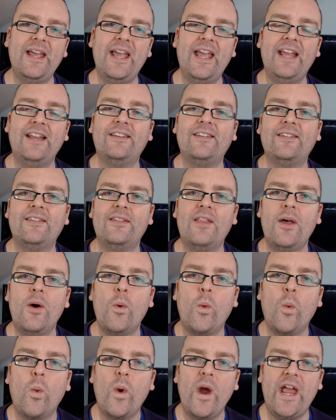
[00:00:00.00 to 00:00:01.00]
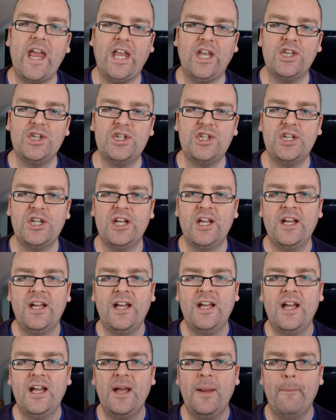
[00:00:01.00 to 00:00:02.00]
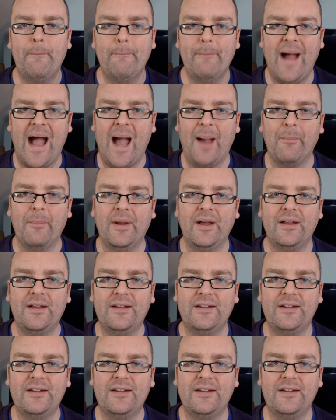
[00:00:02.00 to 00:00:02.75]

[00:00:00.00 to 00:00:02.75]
It's the witch Mab.